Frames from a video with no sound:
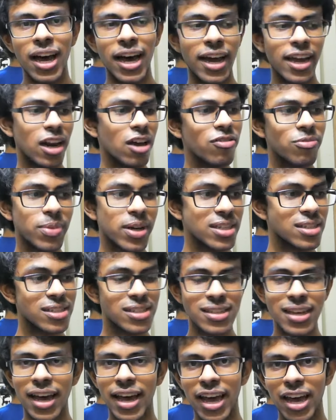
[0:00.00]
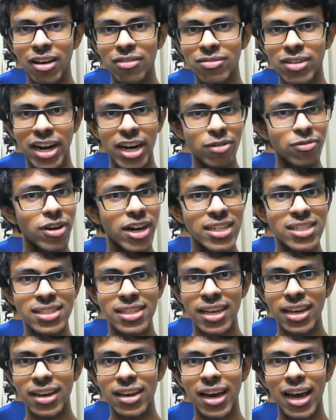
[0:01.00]
I love BITS, I have great friends
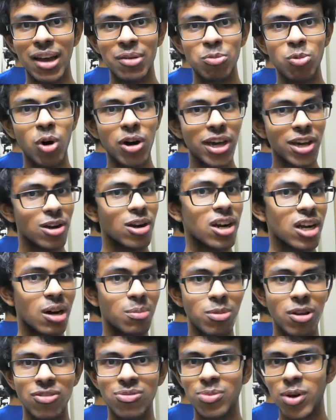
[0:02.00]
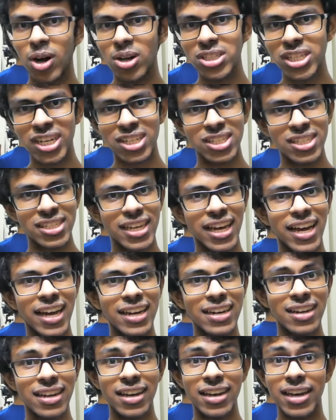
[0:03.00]
there, I'm working on a couple of projects
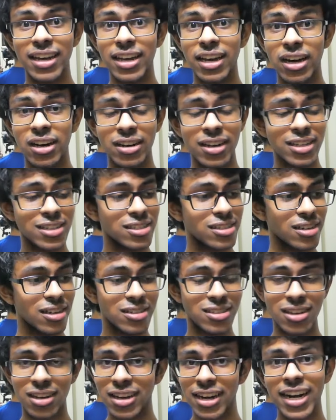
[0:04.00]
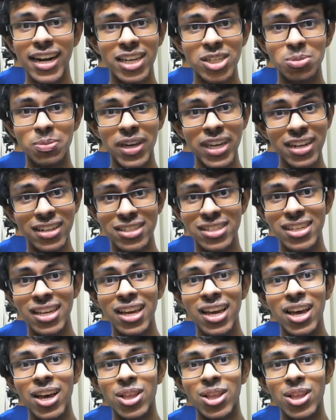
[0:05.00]
and it's a great experience.